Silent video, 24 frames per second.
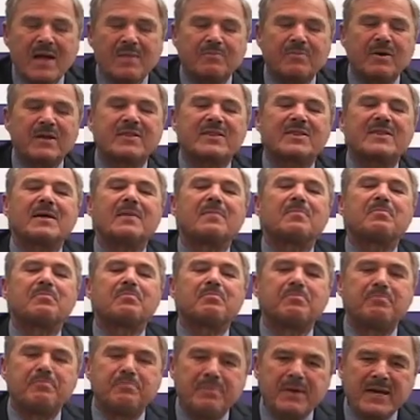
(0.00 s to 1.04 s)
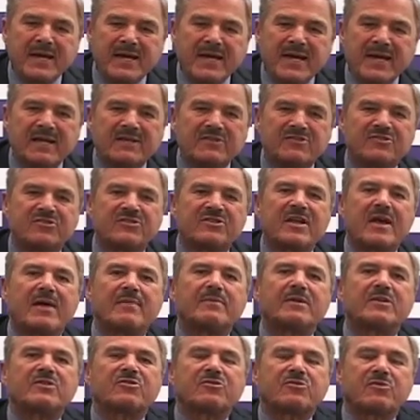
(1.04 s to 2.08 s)
But the biggest
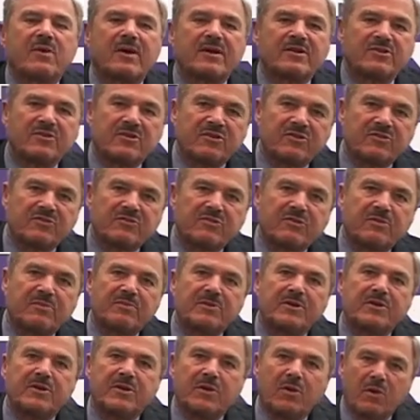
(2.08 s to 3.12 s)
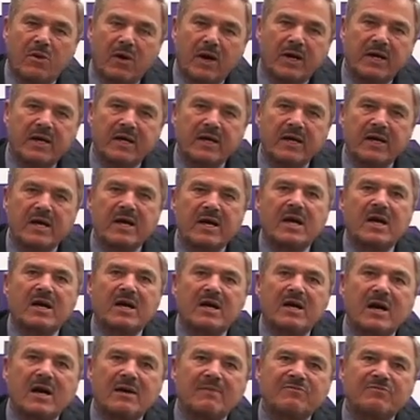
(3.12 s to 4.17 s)
demonstrations from New York
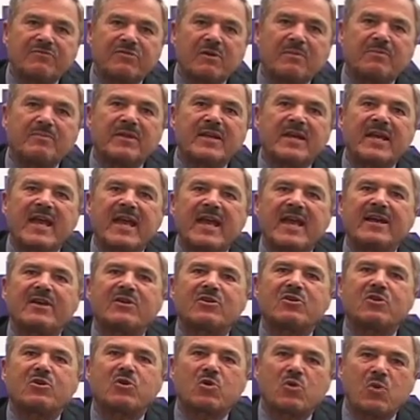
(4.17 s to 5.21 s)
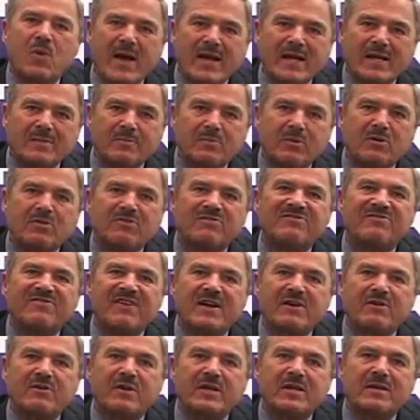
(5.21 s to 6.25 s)
come from the incredible
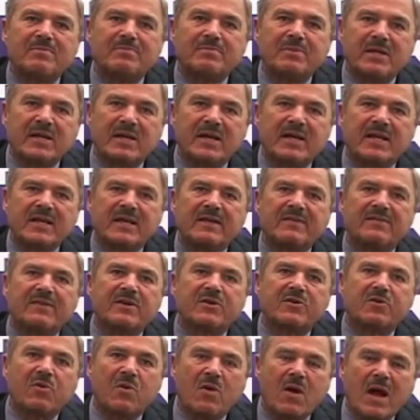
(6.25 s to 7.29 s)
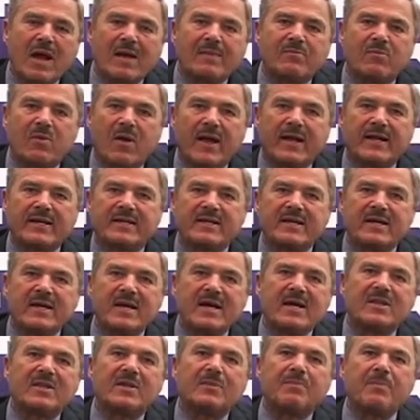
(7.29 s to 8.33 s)
variability of the crime rate.
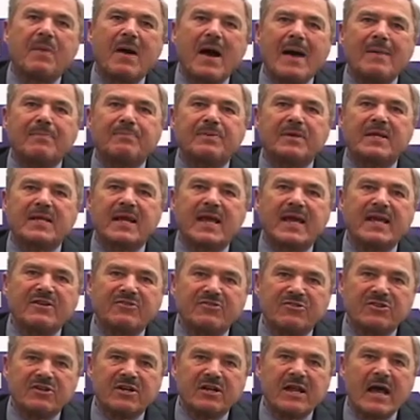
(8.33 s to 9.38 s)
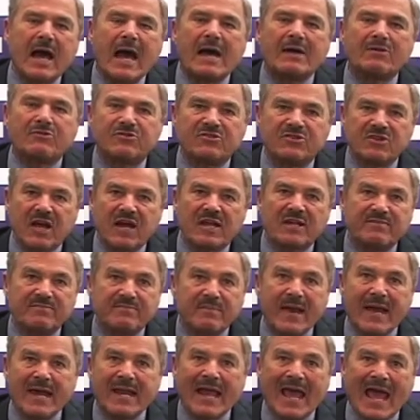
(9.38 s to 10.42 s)
The population outside of
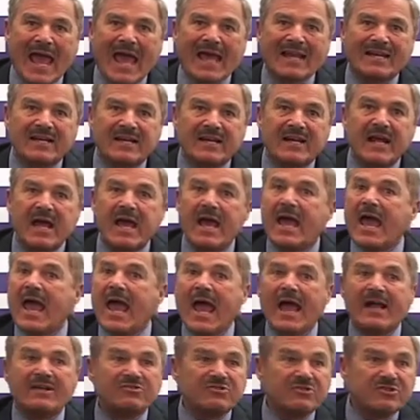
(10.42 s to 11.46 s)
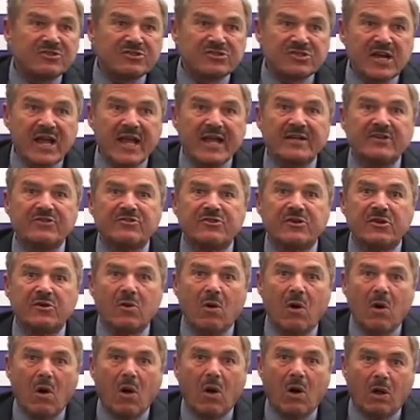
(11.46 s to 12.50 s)
Manhattan hasn't changed at
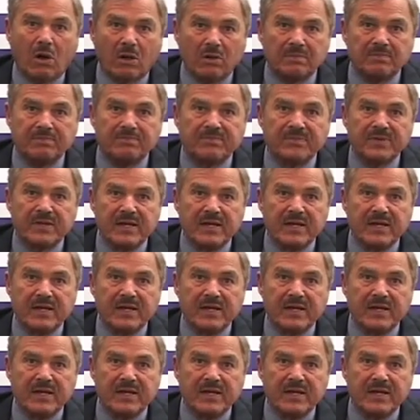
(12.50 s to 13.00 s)
all,